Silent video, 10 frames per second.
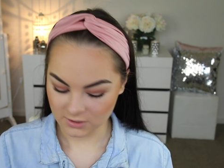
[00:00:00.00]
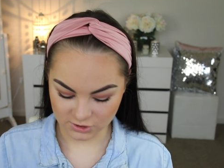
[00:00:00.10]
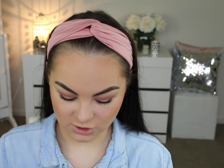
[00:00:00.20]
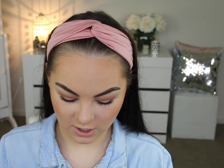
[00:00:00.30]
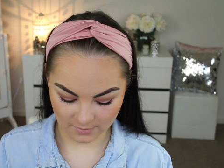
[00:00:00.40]

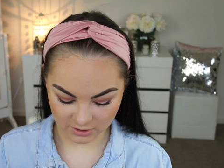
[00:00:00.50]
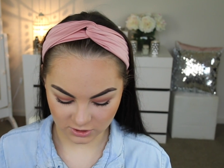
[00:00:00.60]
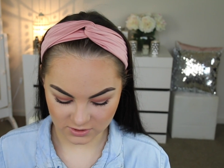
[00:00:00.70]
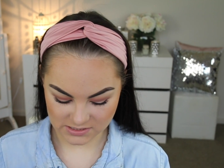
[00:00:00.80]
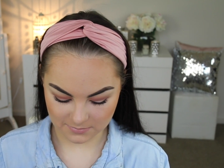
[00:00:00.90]
So I'm going
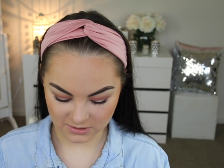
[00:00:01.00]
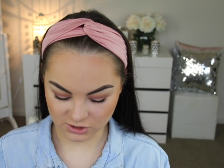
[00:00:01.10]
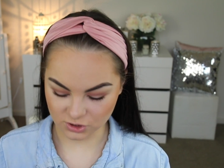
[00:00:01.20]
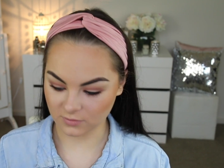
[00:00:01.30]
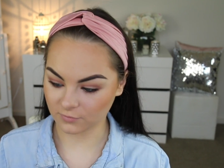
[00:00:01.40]
to use a
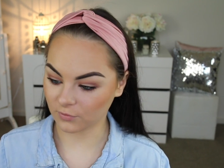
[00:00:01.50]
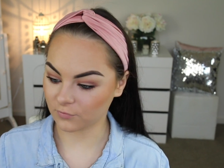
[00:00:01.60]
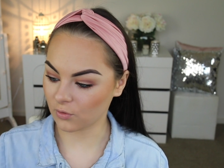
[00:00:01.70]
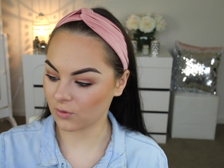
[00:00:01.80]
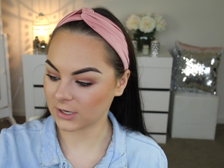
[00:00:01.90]
mixture of
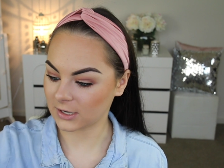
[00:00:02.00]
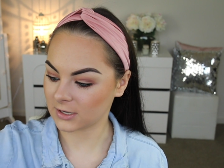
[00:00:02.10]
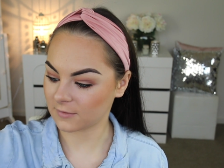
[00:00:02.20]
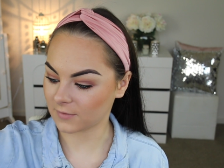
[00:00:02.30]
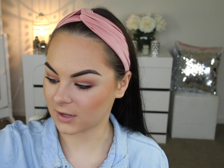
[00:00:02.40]
Fawn
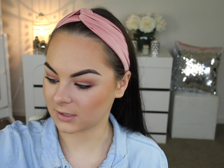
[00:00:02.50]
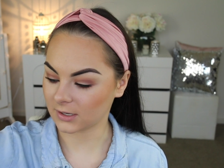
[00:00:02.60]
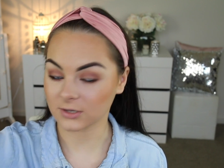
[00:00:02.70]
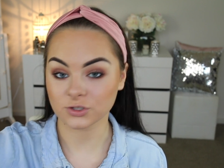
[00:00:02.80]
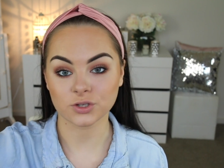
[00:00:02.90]
and
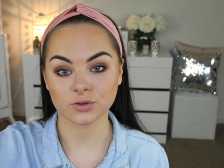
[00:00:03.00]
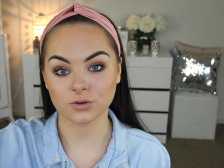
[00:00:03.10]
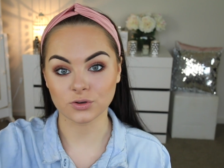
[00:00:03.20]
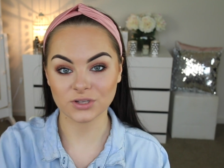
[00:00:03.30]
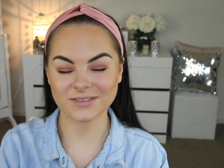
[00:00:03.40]
Havana
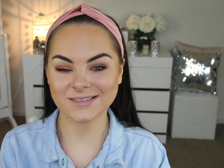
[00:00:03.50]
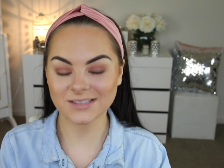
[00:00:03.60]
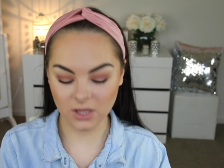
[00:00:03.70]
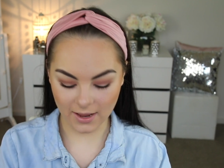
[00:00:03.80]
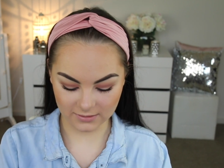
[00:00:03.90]
to
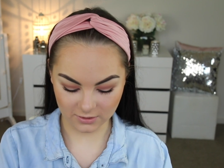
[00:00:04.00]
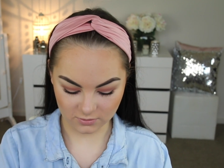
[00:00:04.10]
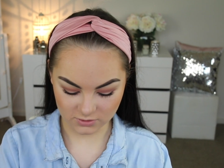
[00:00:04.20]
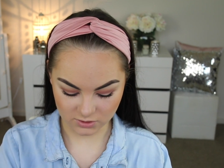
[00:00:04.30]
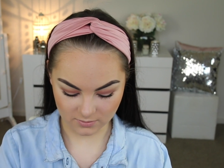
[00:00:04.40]
slightly
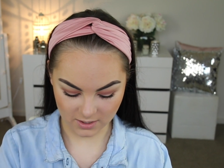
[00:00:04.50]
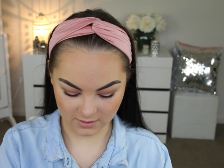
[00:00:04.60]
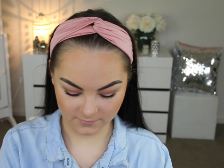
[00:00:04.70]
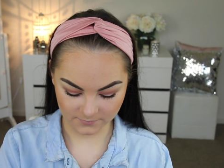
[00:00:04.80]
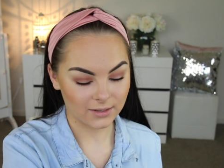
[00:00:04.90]
contour.